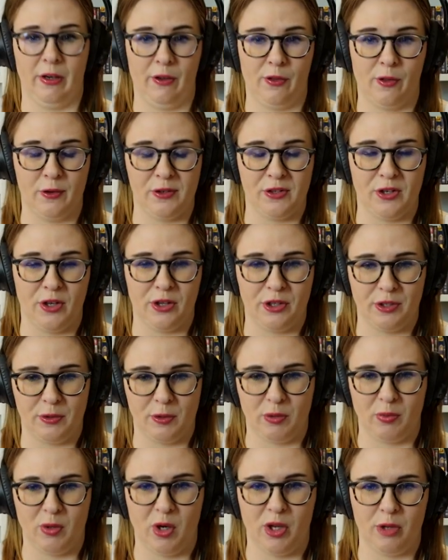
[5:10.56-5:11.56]
Are those all
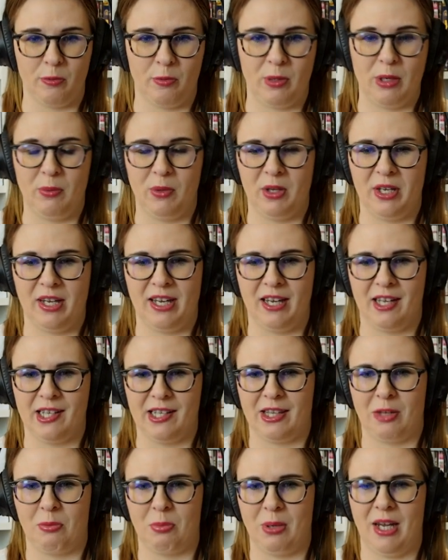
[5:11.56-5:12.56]
supposed to be all the people he killed
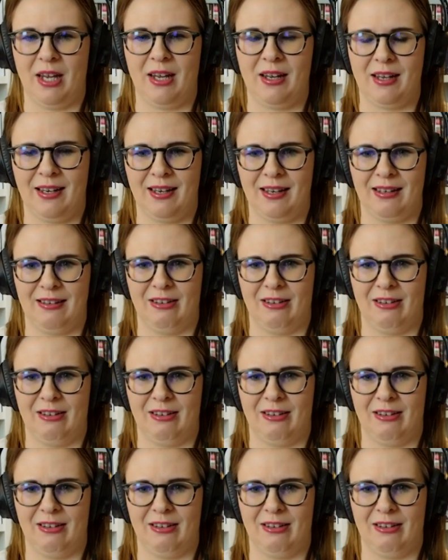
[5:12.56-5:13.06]
at the bank?